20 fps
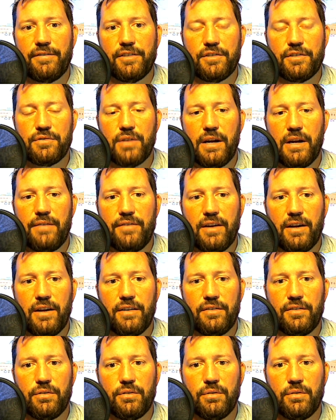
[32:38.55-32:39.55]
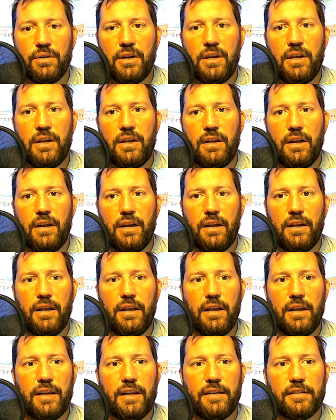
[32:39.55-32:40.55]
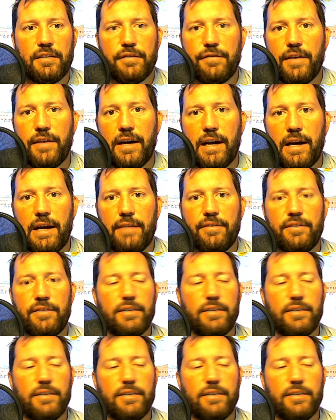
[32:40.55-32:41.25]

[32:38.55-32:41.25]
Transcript: to drive down to an 8 to 5.